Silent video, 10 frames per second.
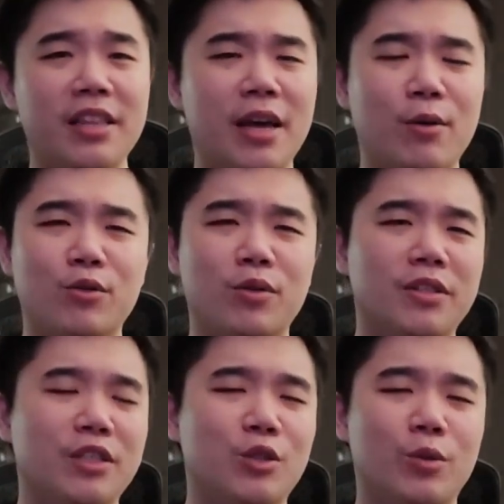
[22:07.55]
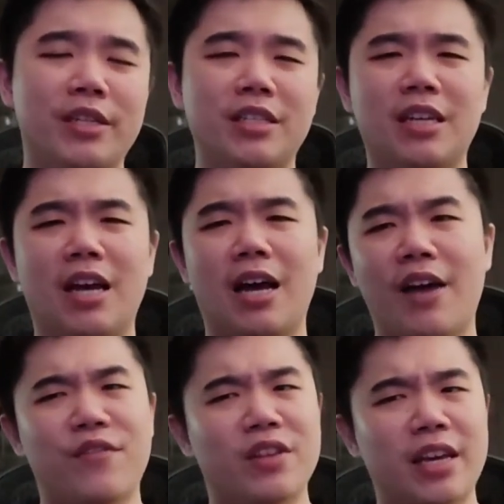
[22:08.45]
That was really sweet. Uh,
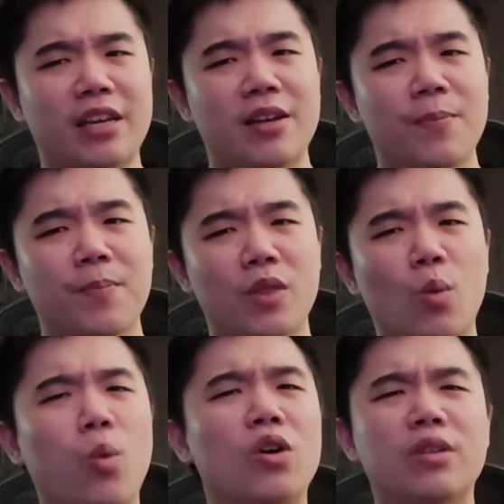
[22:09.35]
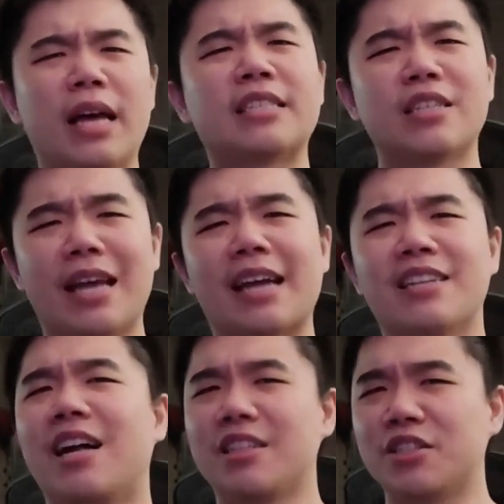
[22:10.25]
I feel like the world hasn't
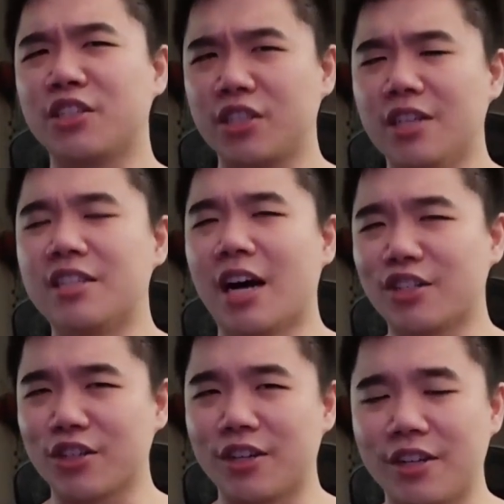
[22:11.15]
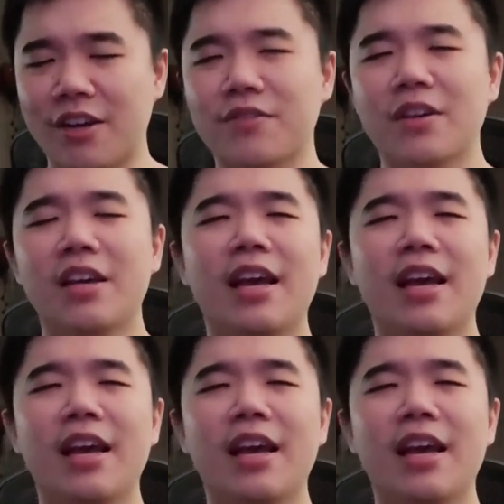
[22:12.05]
acknowledged Natasha enough,